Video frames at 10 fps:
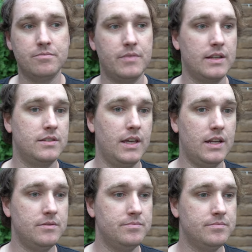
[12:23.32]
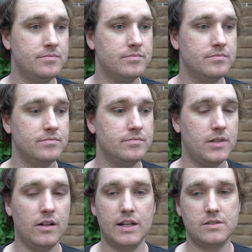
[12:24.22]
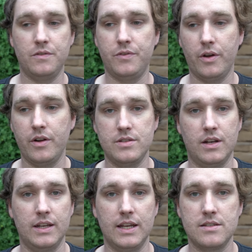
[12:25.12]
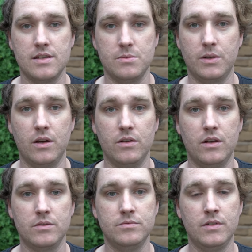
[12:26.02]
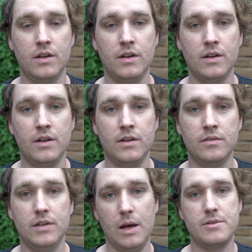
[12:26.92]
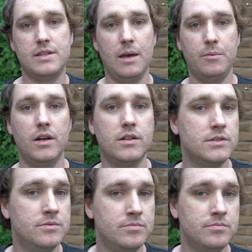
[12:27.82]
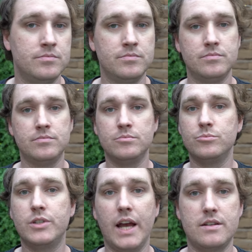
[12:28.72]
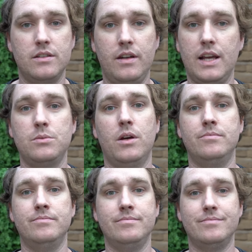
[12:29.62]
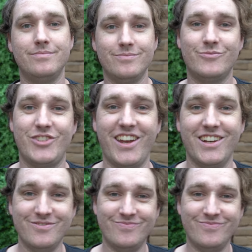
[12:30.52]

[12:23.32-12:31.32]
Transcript: Thanks again. I'll add some photos in, I guess, as we go along. I'm Sam Young. Catch you in the next one. See ya.